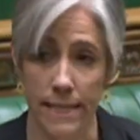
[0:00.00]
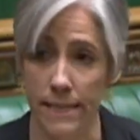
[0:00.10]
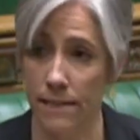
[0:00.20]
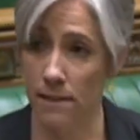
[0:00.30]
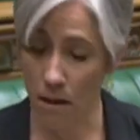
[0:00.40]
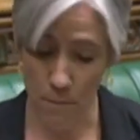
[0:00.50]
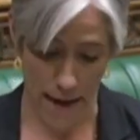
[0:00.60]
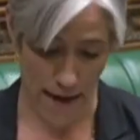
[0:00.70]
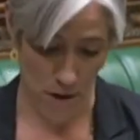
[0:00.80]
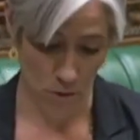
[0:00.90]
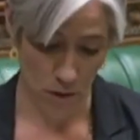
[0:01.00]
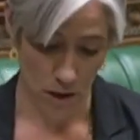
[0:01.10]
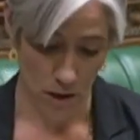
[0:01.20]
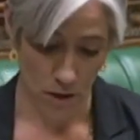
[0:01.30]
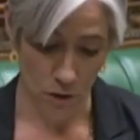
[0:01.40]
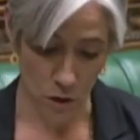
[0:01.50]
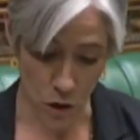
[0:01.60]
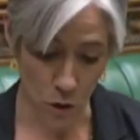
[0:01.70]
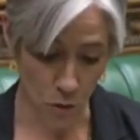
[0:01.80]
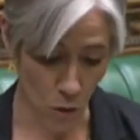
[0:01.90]
is somehow the
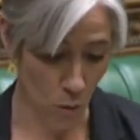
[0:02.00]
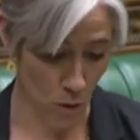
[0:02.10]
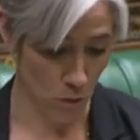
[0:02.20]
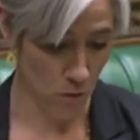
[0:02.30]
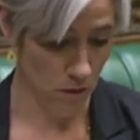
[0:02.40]
new normal.